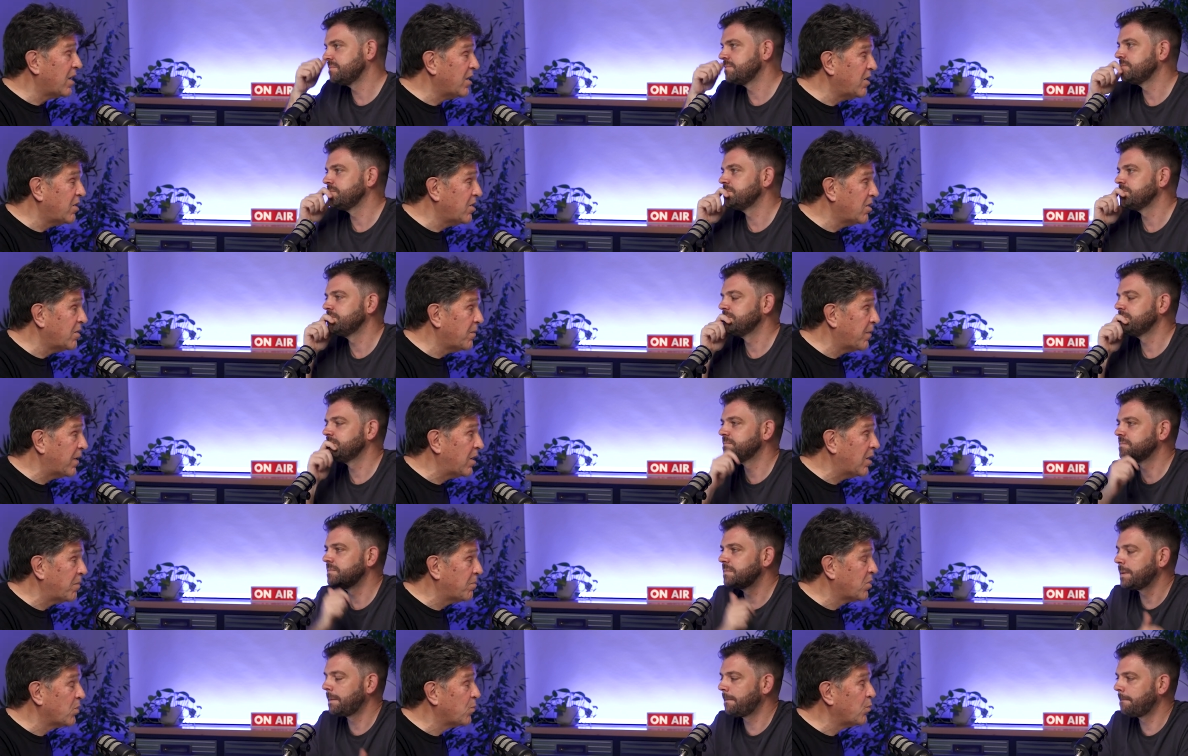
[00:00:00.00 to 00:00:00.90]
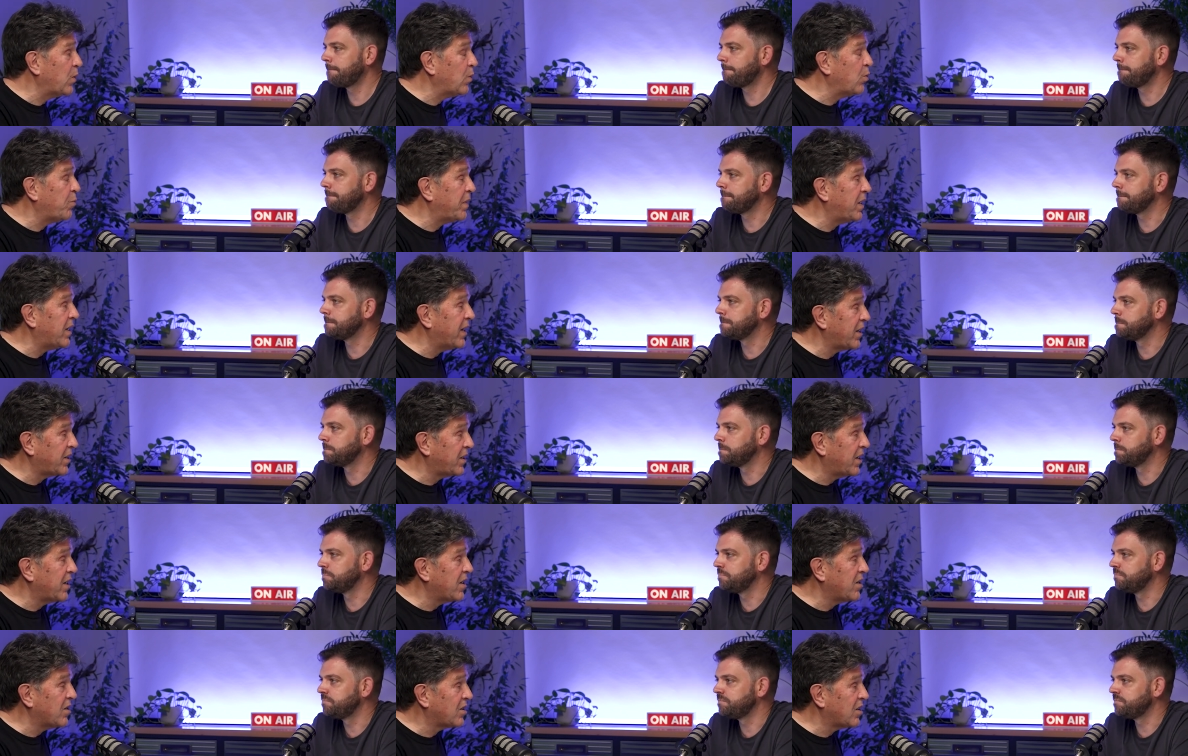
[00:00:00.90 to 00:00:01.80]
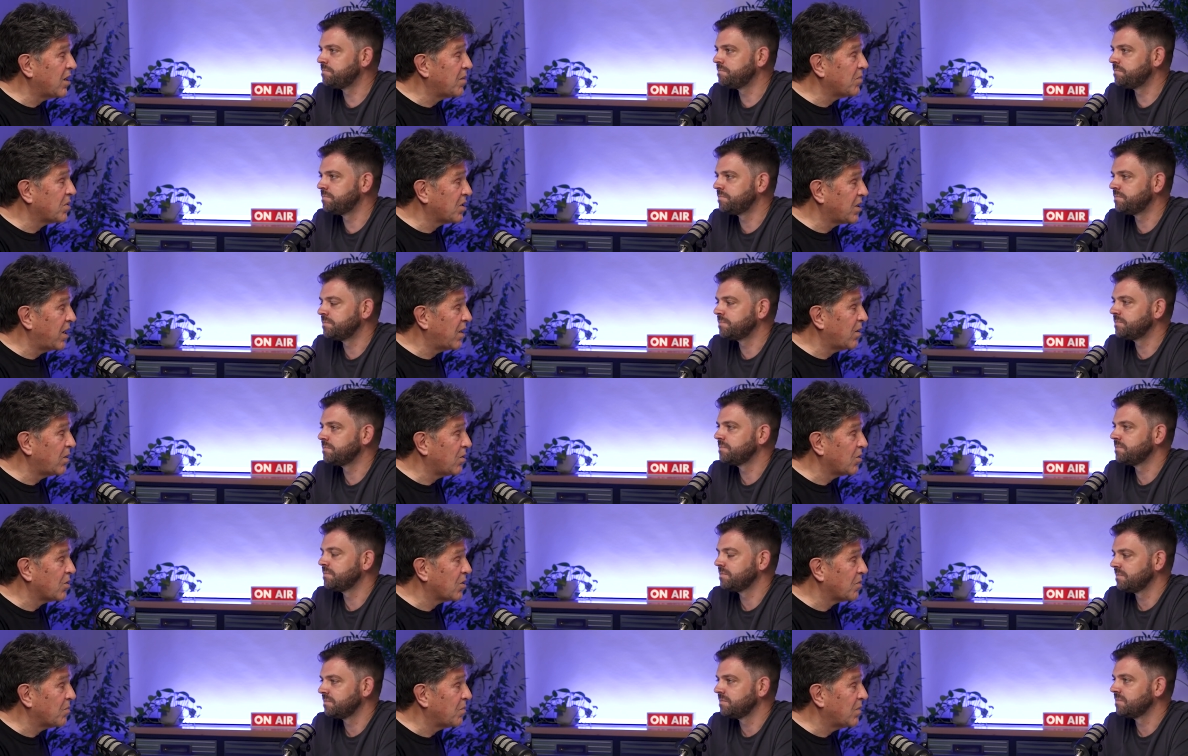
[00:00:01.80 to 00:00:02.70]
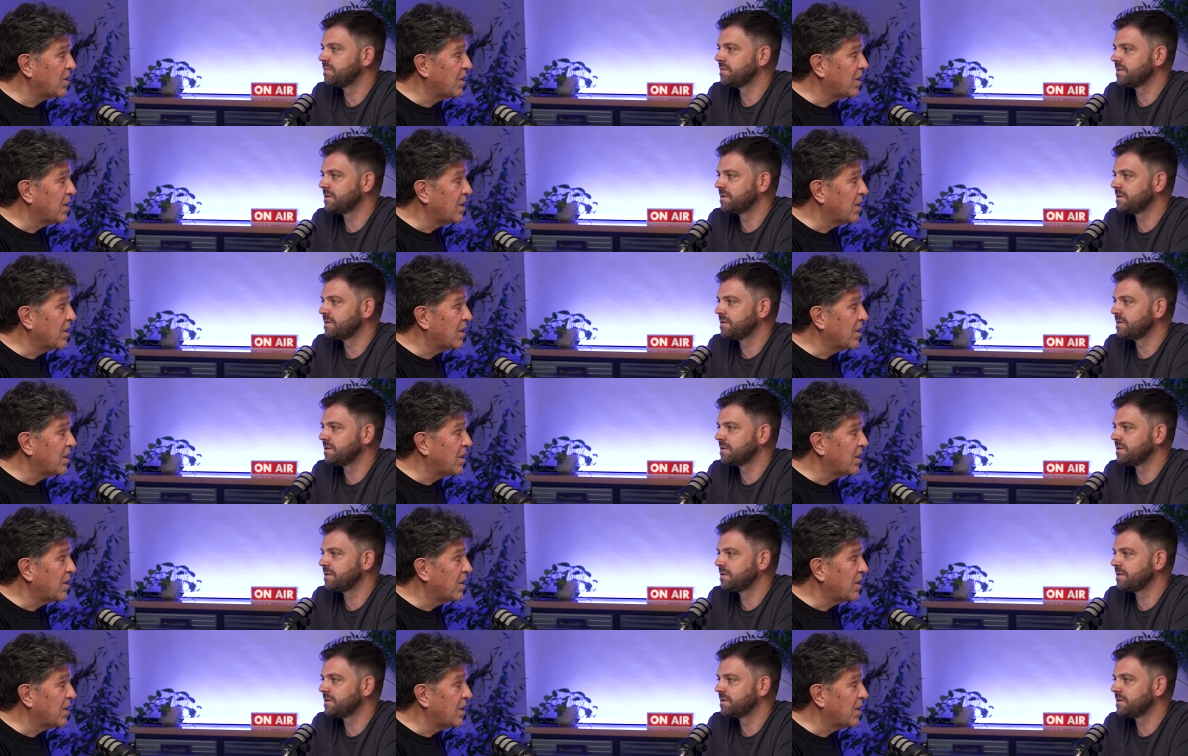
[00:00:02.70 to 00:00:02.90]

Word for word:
Speaker 1: underdeveloped, we will be lacking in some skills.